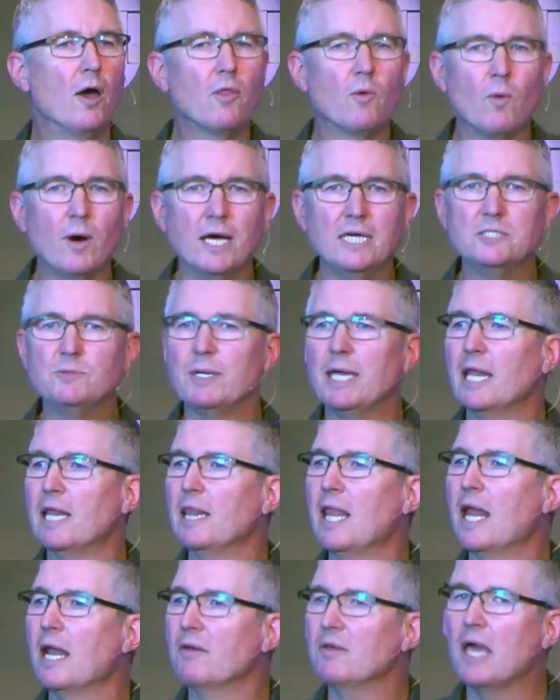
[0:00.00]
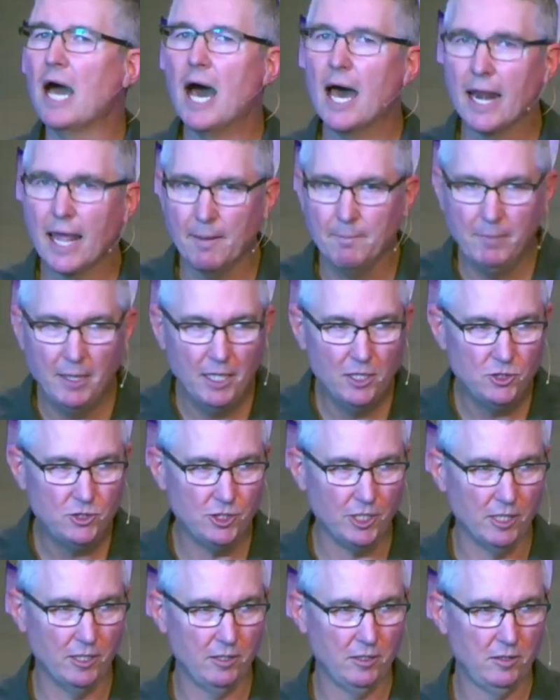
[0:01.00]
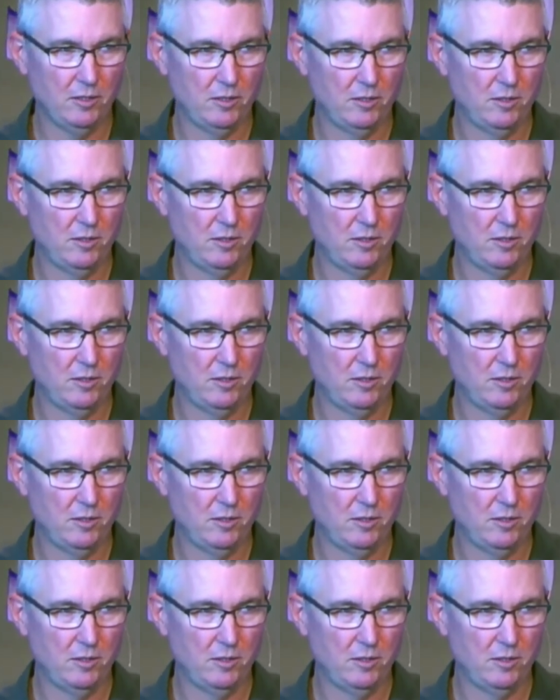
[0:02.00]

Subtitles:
Otherwise, we get a lot of God amnesia.